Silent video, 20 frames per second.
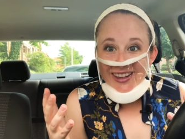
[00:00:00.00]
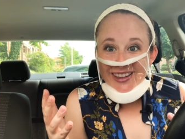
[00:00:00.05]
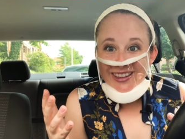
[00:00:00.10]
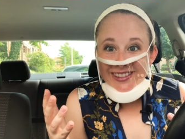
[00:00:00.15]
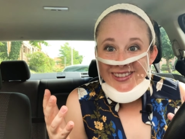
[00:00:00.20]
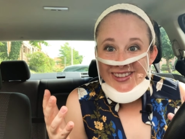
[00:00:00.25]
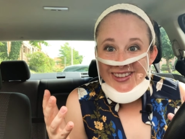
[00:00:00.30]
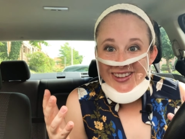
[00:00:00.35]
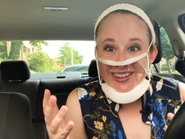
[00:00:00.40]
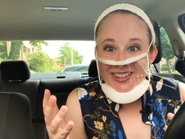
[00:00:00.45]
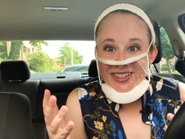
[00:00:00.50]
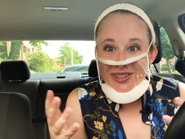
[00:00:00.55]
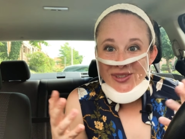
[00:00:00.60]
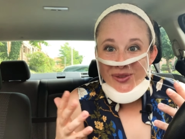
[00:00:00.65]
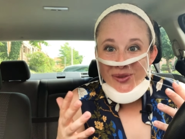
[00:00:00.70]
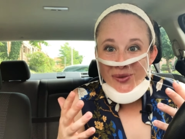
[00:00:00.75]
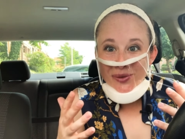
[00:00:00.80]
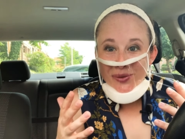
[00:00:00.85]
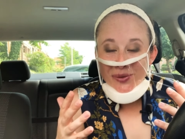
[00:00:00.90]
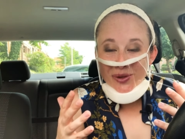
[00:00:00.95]
easier
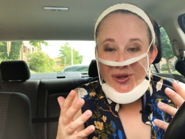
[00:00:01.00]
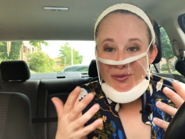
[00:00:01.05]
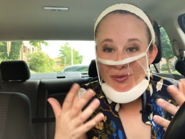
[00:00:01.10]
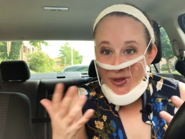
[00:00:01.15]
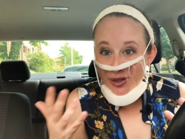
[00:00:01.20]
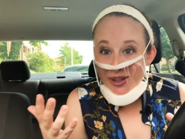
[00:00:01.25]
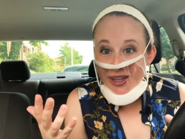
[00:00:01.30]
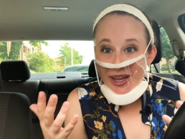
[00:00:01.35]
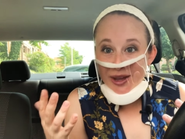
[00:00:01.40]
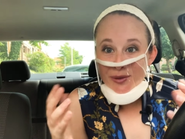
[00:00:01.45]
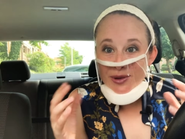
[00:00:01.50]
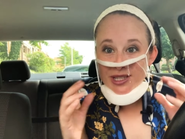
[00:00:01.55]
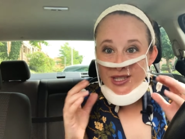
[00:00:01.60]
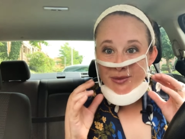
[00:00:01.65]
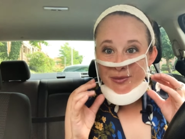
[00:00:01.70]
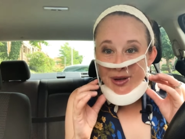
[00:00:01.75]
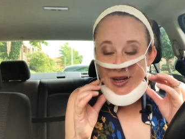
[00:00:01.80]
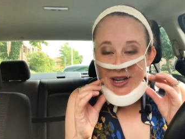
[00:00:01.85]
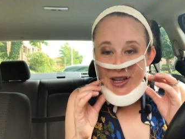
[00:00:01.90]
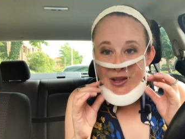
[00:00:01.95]
to communicate with
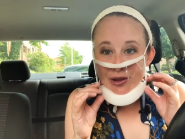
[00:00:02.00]
somebody.